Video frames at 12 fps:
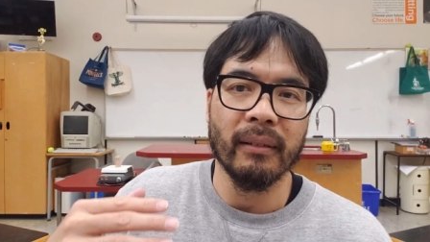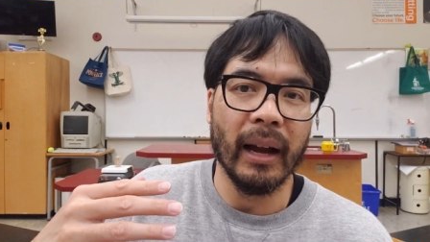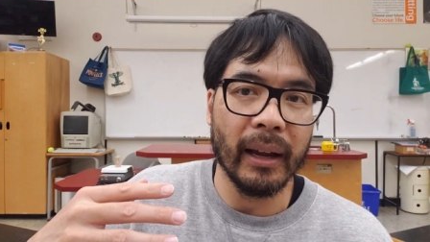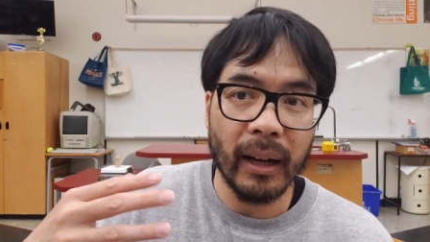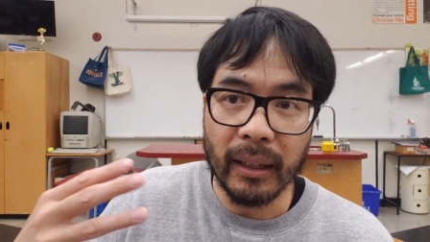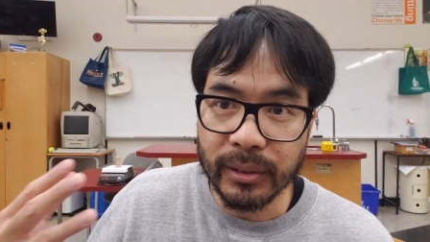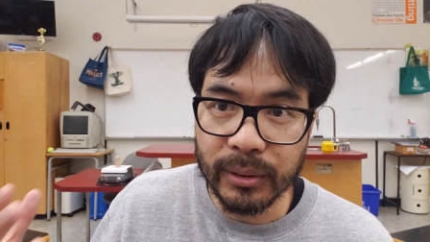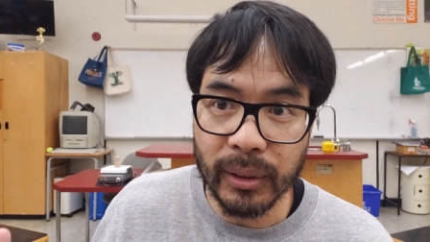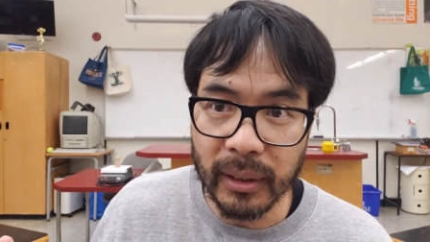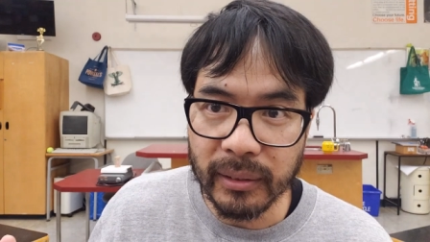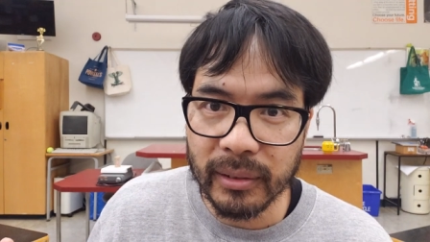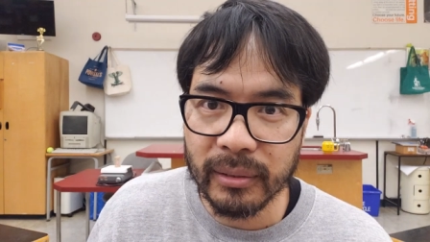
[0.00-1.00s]
I got
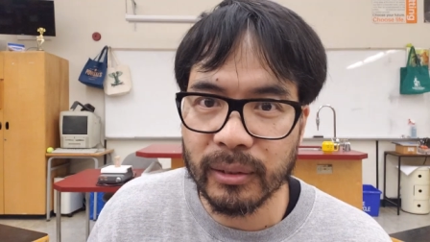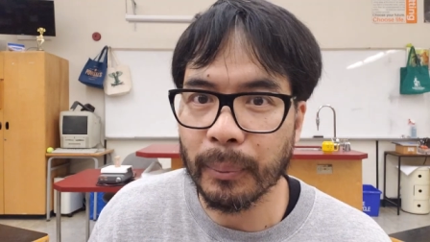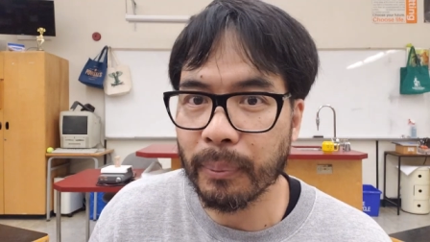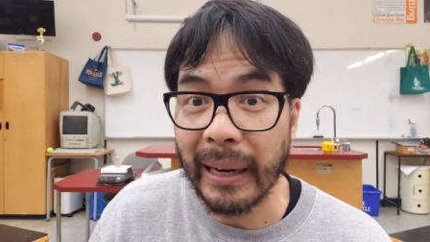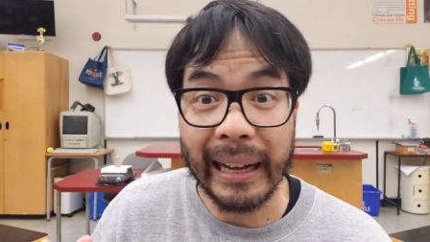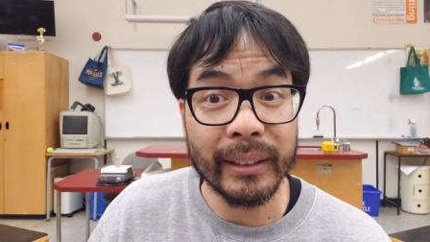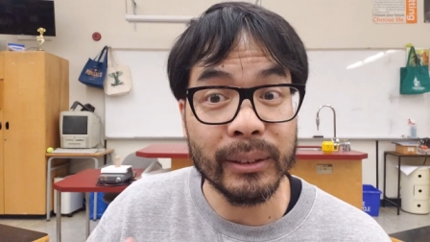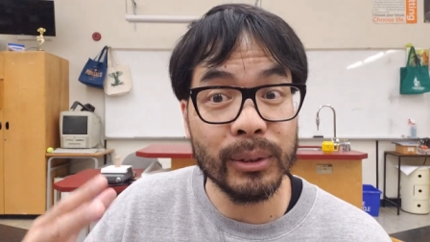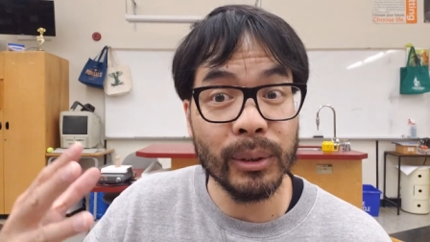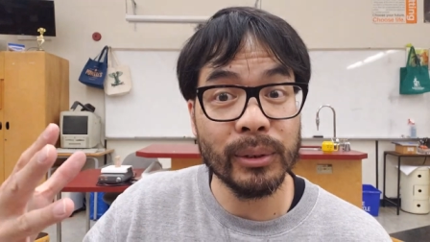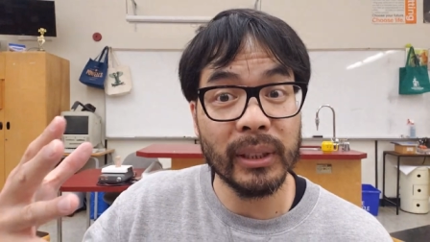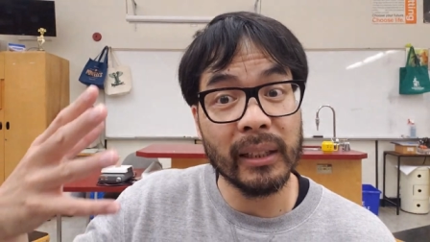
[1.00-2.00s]
students to
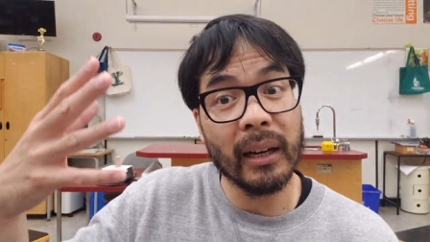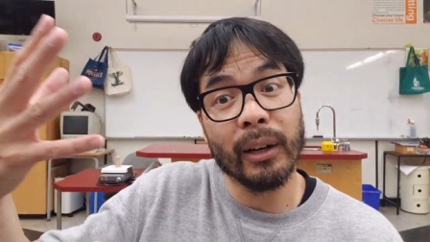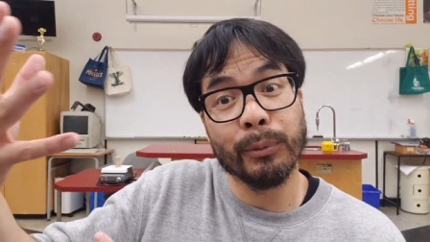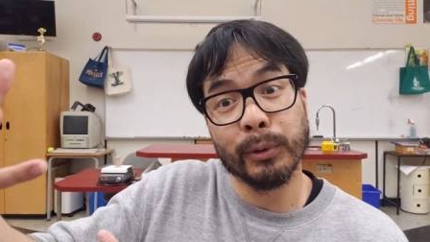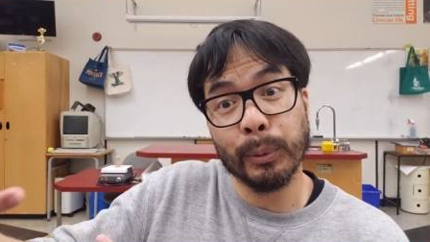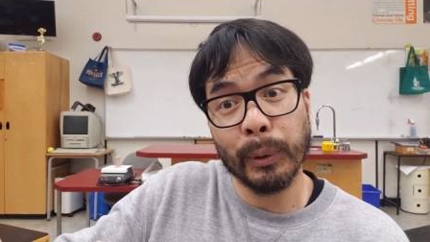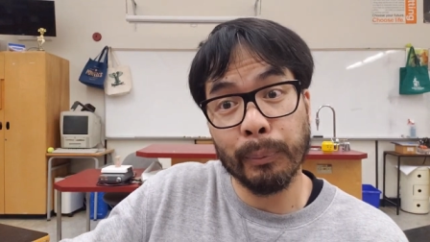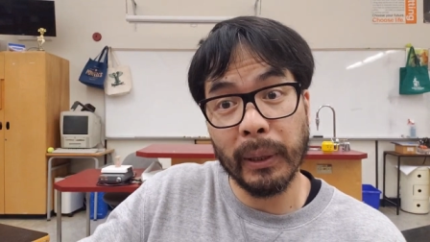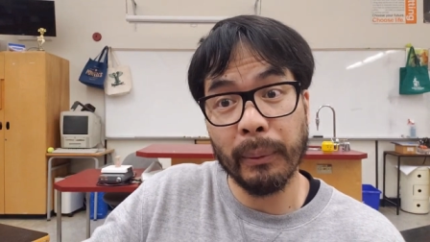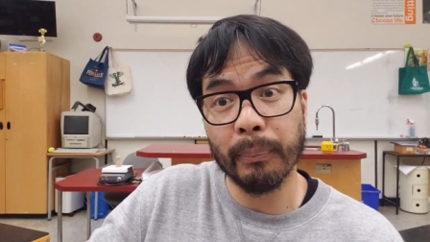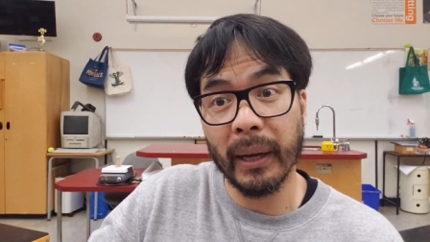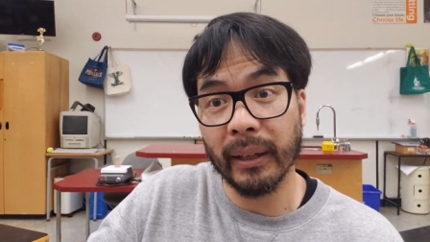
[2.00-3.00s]
practice using our triple
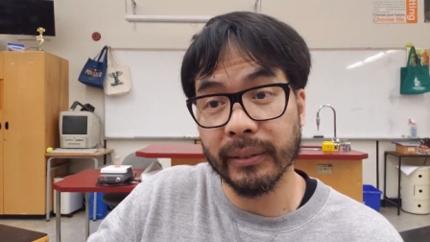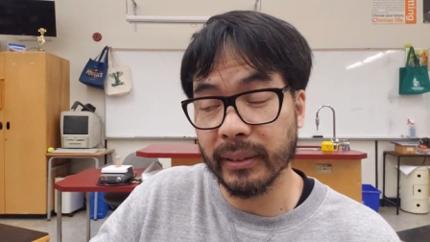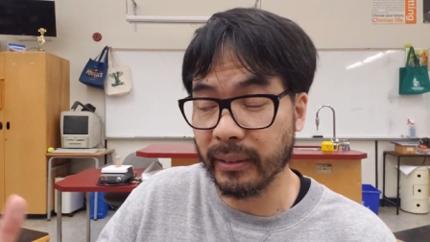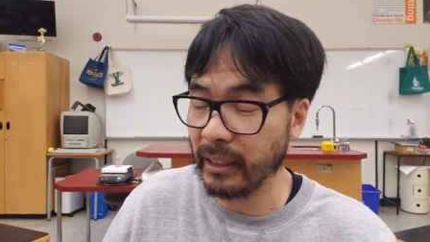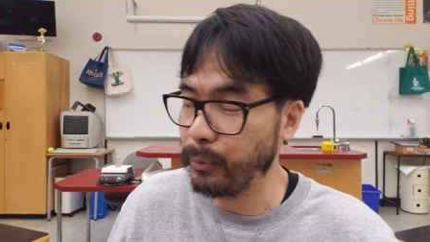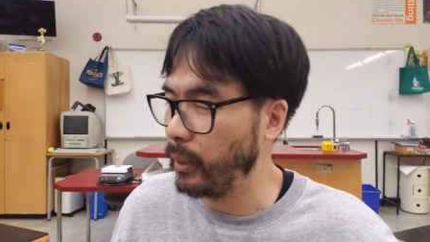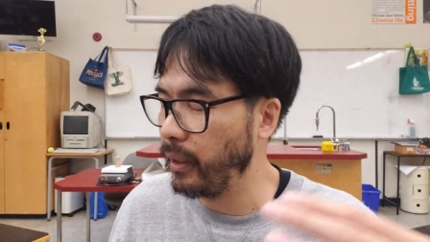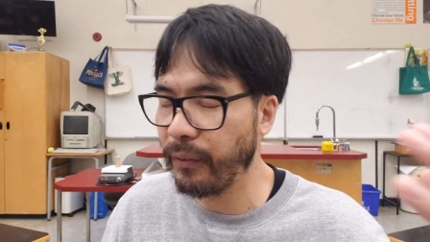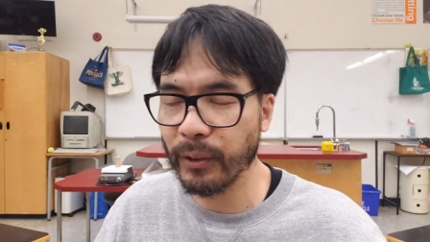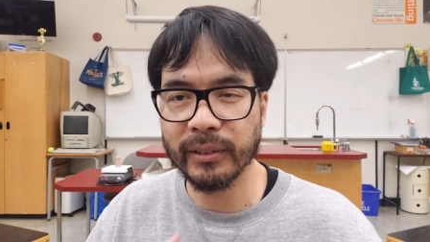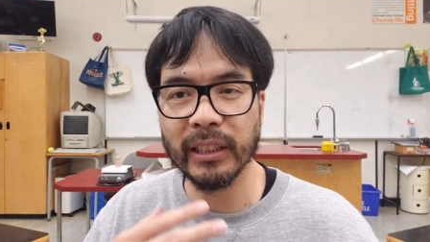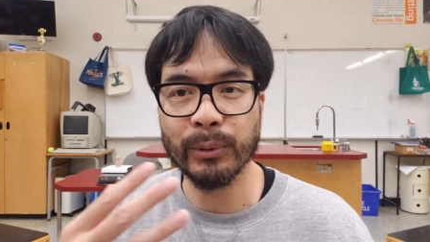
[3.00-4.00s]
beam balances. That's one of the
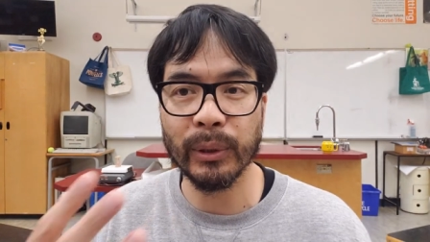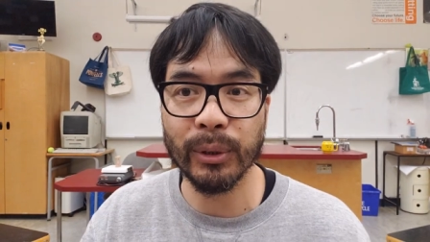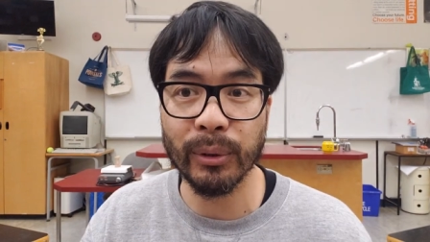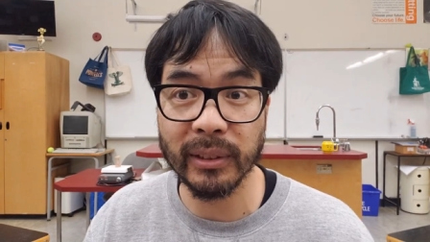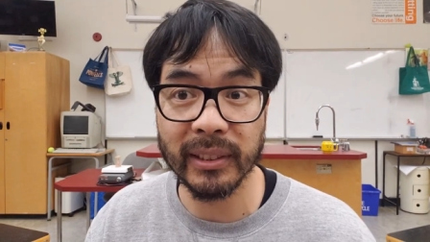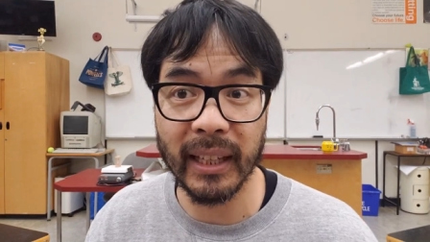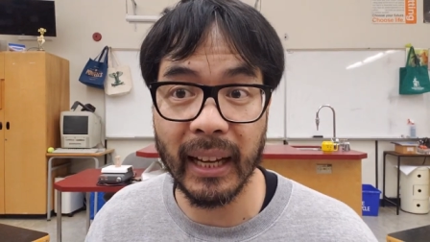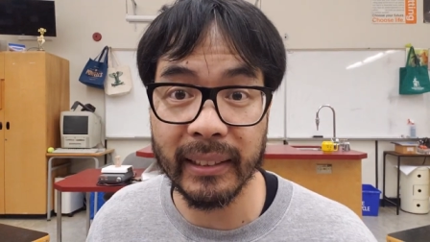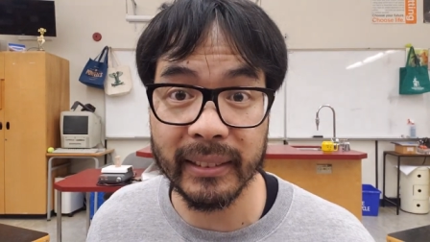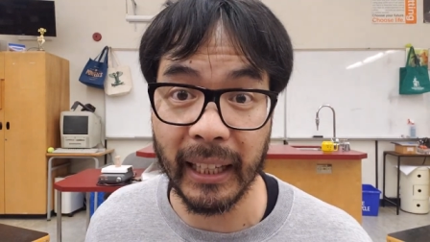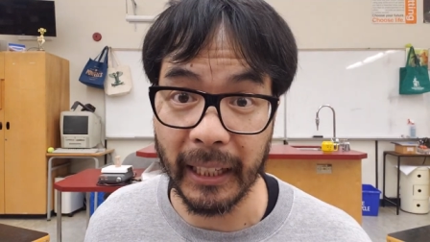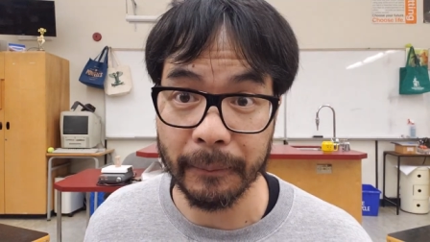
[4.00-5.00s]
first things we do in
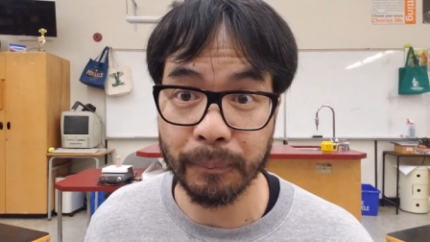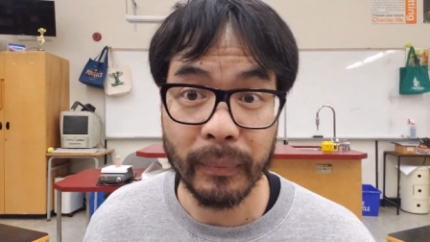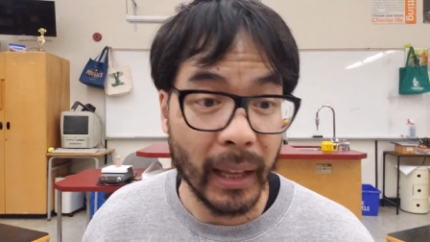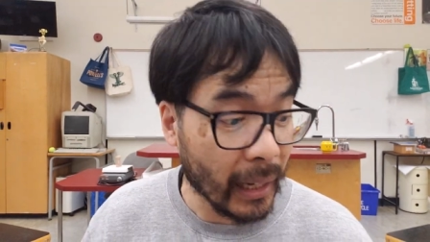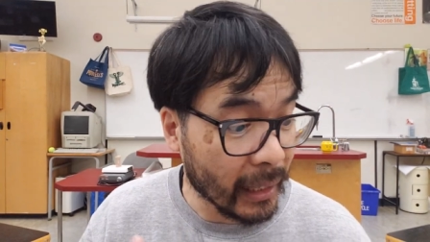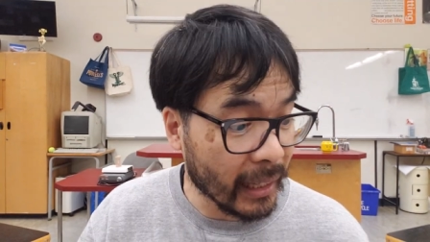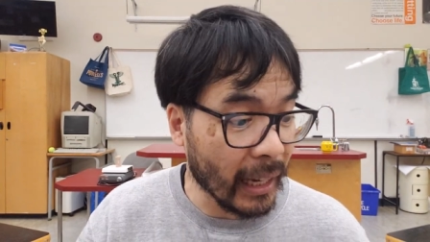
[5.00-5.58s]
Science 8. And I